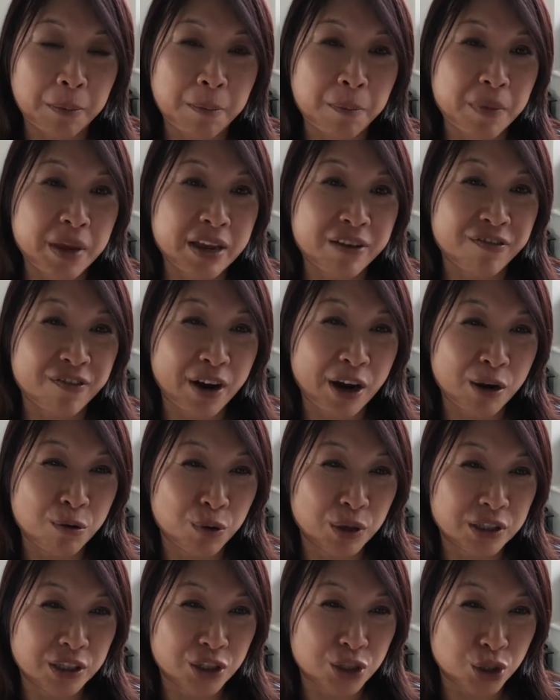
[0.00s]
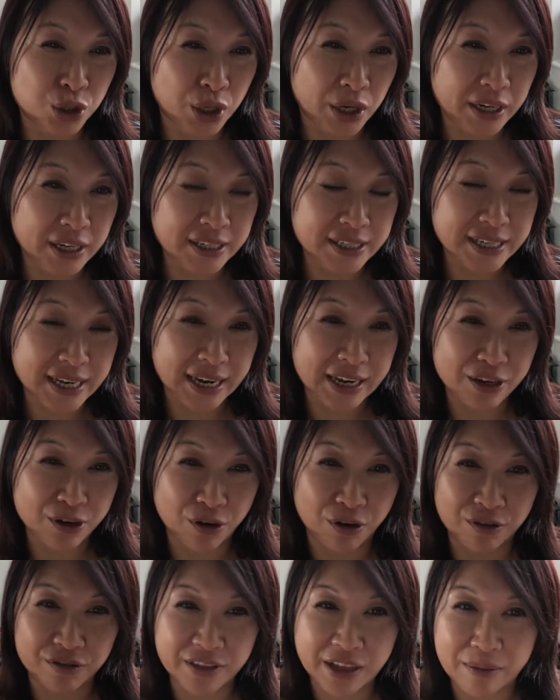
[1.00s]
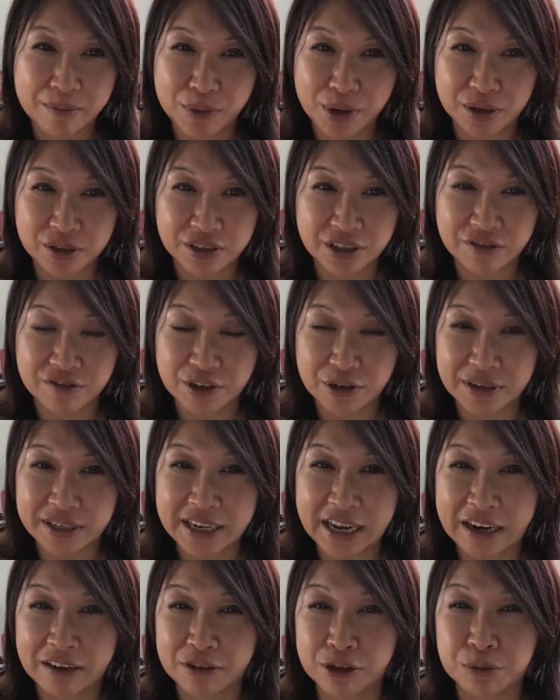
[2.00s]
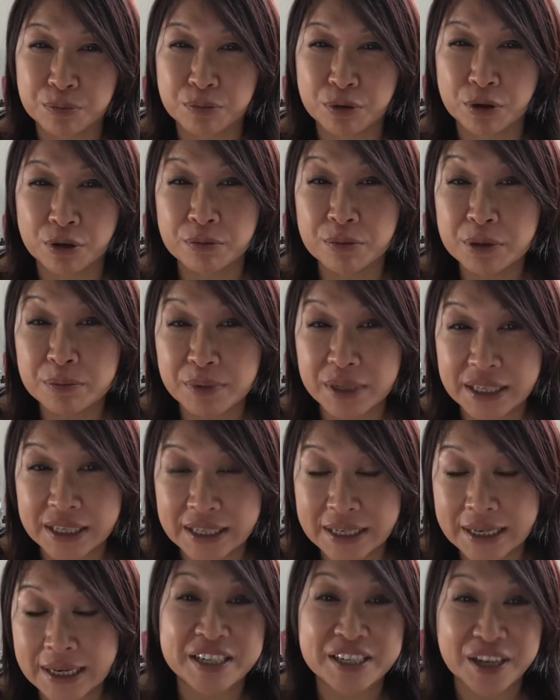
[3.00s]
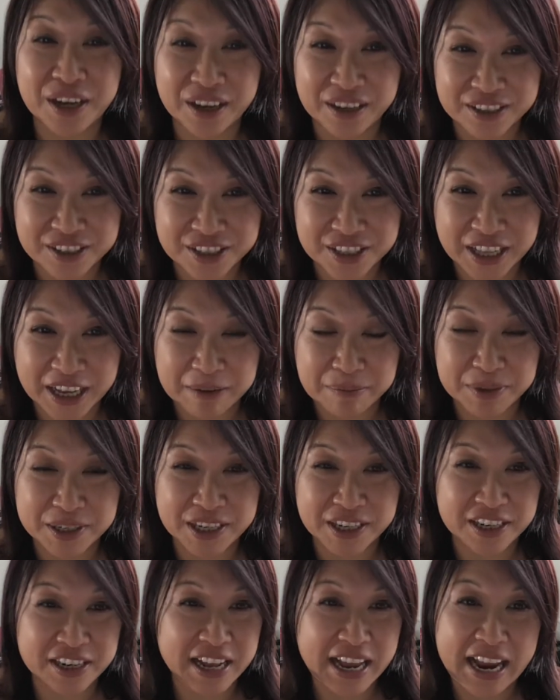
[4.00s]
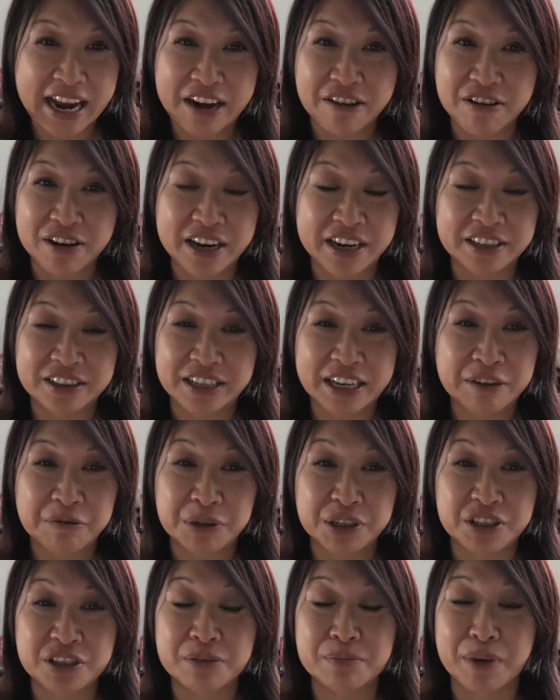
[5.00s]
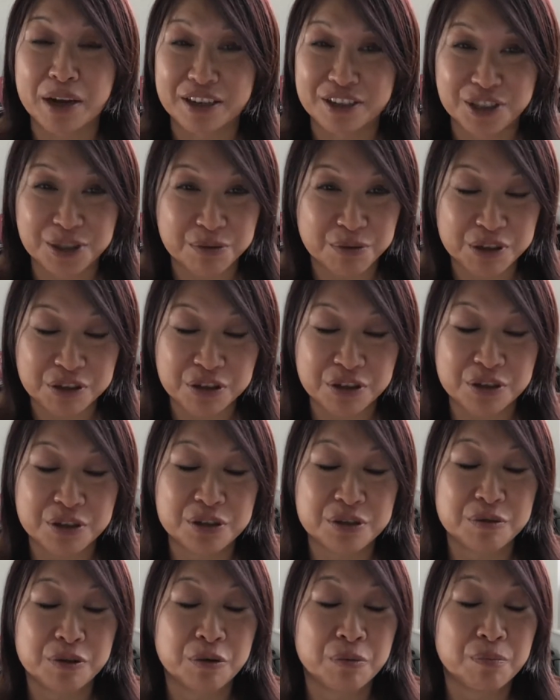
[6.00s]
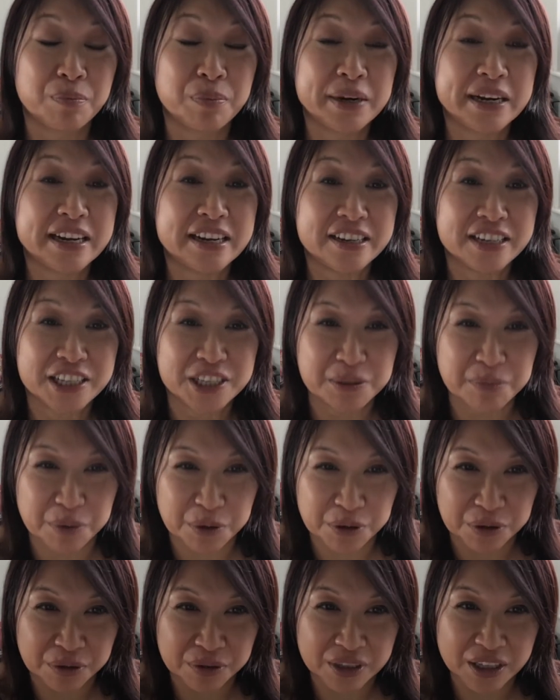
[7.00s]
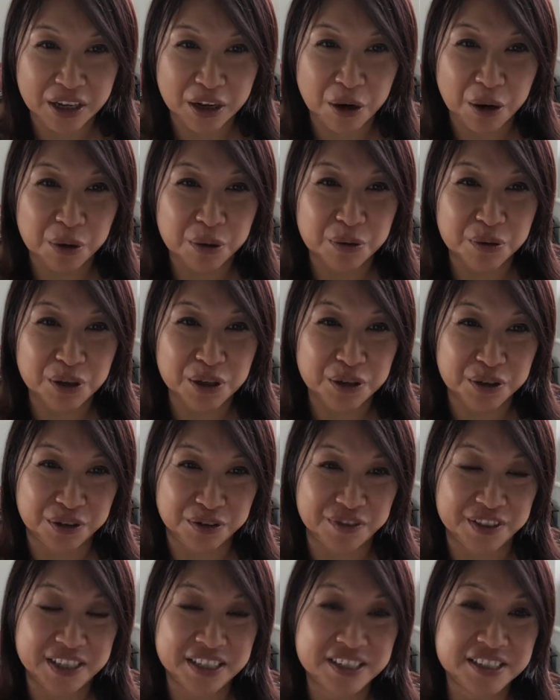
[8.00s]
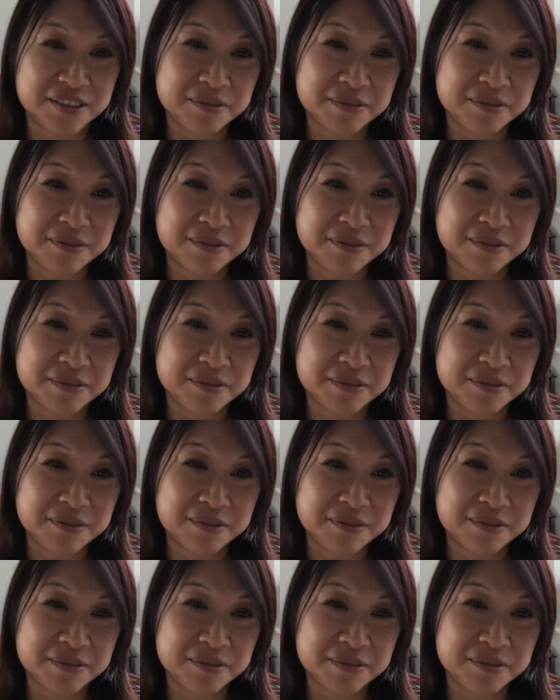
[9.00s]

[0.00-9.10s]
if I were to try and take off that masking fluid now, it'll probably touch that particular area and it would smudge, which would completely spoil the whole look of it.